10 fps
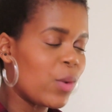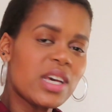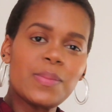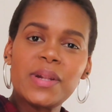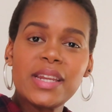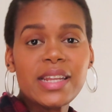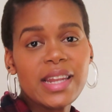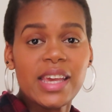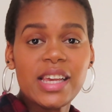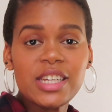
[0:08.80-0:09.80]
were
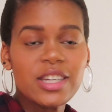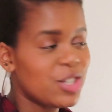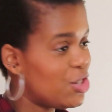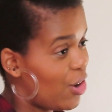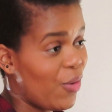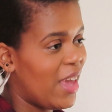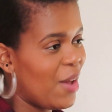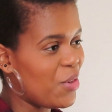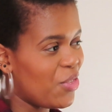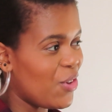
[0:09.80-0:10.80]
completely
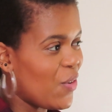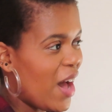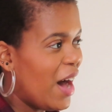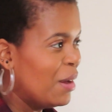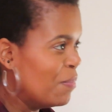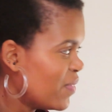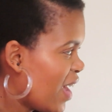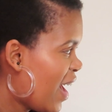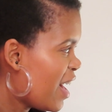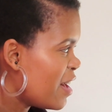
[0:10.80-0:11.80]
joking with you.
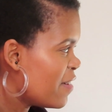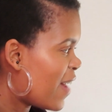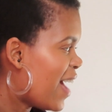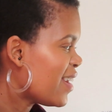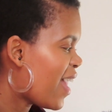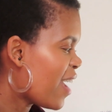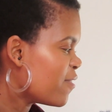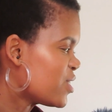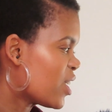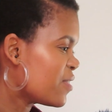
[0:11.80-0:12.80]
Flat
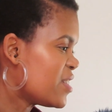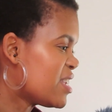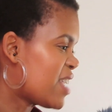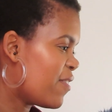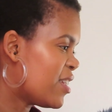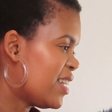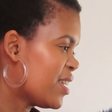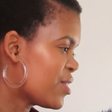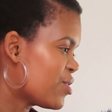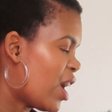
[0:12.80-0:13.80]
lay photography is
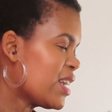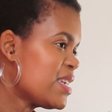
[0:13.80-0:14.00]
definitely not